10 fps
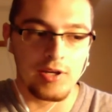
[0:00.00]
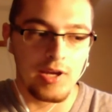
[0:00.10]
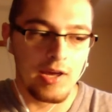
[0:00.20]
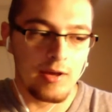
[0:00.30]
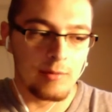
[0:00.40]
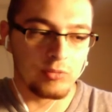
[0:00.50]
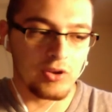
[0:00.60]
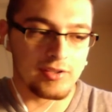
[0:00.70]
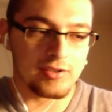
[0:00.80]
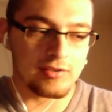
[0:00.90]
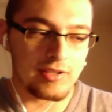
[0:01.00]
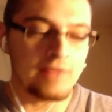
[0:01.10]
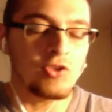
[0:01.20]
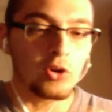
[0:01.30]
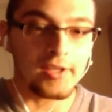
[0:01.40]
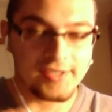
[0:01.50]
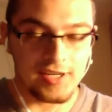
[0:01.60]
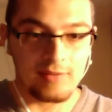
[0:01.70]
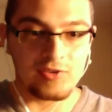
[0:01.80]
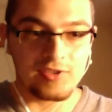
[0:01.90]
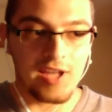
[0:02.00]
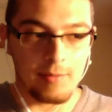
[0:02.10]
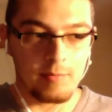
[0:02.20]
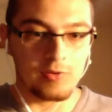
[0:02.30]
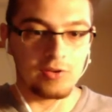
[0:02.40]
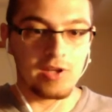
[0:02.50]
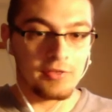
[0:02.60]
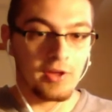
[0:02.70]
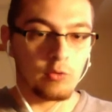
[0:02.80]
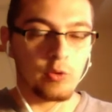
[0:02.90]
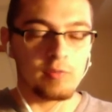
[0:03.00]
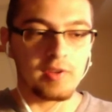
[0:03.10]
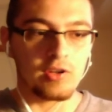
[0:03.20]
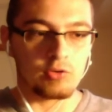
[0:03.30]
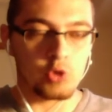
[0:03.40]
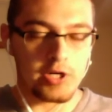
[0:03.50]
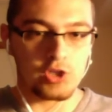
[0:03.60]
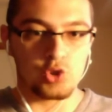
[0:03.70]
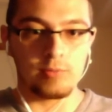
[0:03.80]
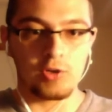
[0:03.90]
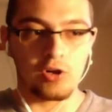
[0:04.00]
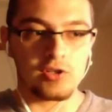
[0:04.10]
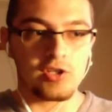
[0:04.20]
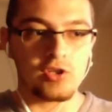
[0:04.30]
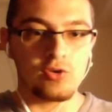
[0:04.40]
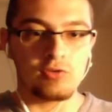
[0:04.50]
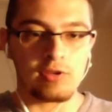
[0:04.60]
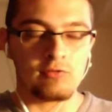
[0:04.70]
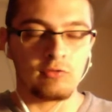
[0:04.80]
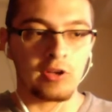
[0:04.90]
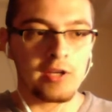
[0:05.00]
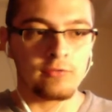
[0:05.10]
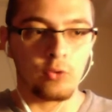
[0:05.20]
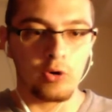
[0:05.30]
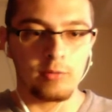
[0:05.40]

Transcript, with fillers: Plus, even though the time stop ability I thought would have been their greatest trump card to use, but in light form,